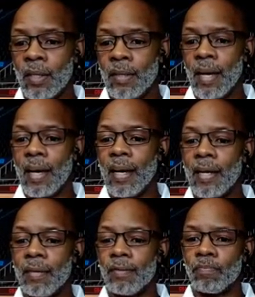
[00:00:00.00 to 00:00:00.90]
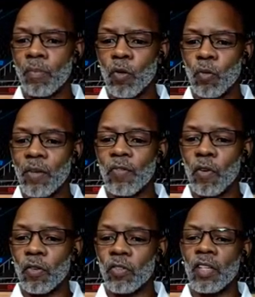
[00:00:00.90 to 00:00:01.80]
And we
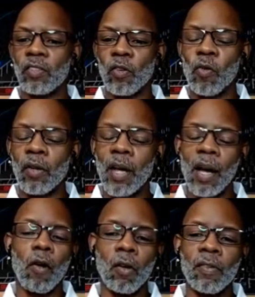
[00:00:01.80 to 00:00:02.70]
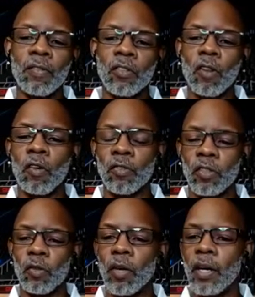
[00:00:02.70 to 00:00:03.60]
focus this on all of the soft
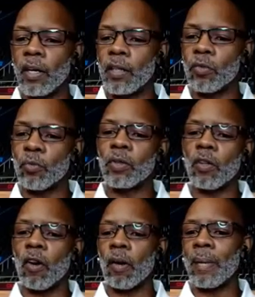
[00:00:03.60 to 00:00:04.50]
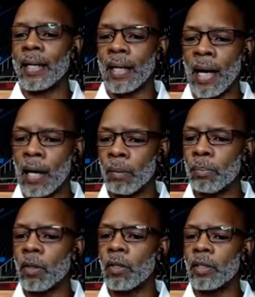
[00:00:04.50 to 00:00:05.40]
skill areas when we talk about
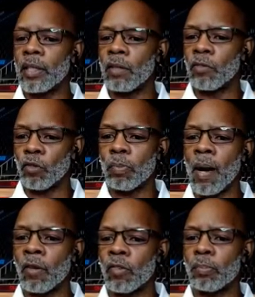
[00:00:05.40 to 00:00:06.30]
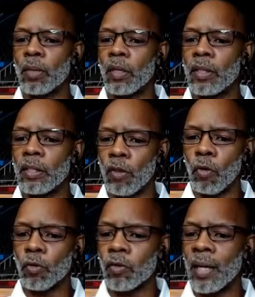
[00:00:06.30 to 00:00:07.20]
accountability and responsibility,
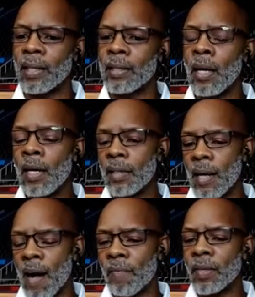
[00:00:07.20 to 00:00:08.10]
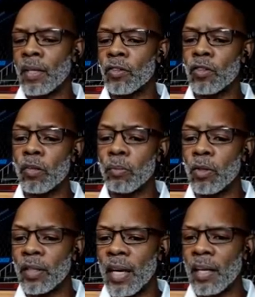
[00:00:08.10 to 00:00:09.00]
goal setting, confidence,
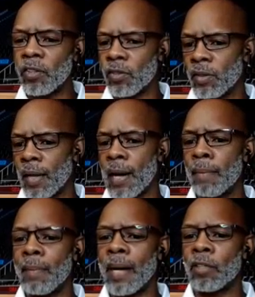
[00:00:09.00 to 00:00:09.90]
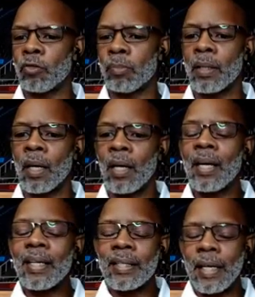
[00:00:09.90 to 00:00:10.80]
communication, time management.
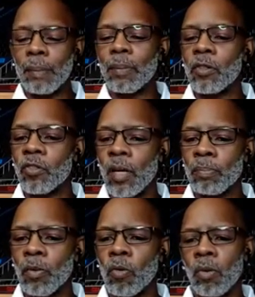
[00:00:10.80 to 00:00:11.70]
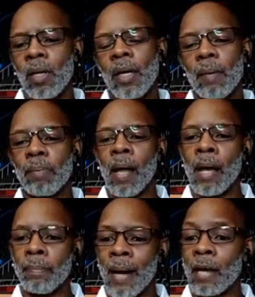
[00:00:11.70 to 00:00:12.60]
Keep it simple,
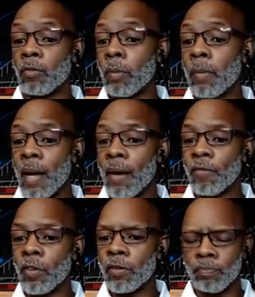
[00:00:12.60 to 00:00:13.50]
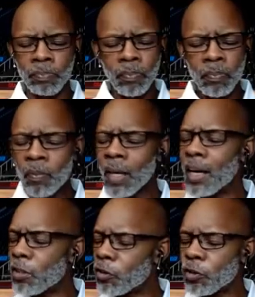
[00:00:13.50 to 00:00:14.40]
applying maximum effort, and
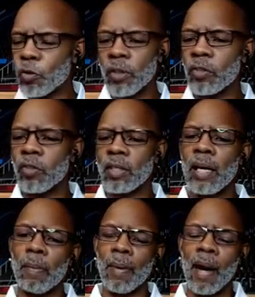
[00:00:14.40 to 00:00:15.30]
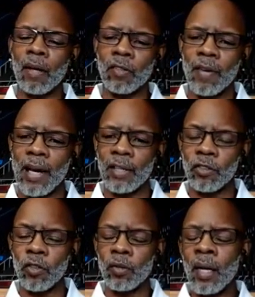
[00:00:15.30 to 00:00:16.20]
ensure that you keep a positive
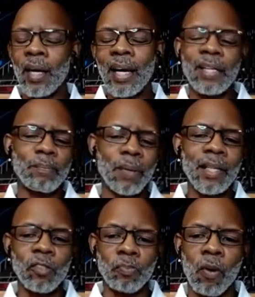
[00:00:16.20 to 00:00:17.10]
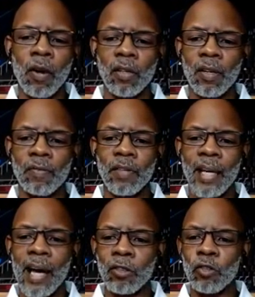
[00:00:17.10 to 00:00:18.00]
attitude. And the biggest part of the
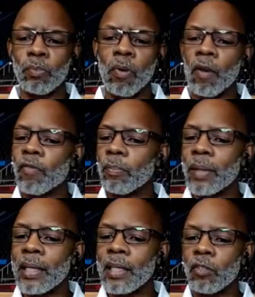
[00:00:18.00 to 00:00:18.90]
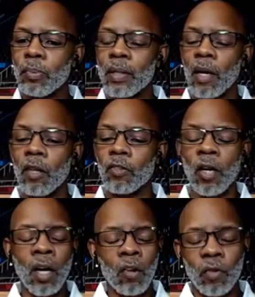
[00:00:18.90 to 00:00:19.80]
attitude part for me is because
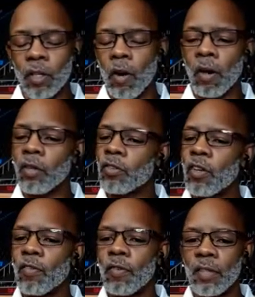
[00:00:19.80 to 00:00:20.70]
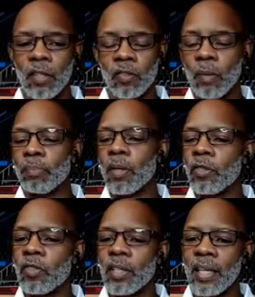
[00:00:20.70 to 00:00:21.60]
regardless of the
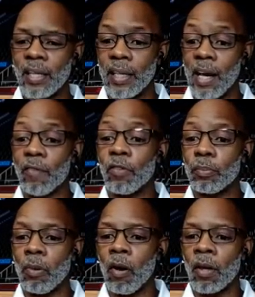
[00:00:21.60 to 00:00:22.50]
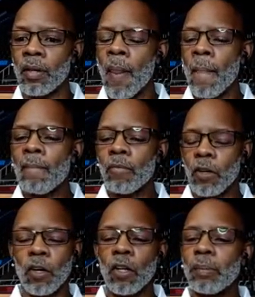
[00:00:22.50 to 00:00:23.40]
simplicity and the effort part, there
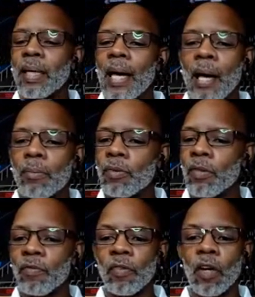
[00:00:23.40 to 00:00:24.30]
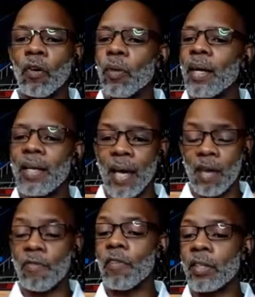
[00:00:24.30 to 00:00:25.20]
are going to be ebbs and flow in
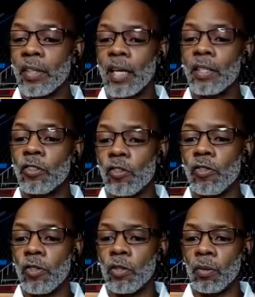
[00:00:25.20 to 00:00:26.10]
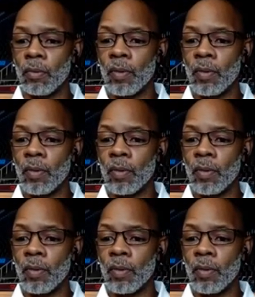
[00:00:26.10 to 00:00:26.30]
everything that you do.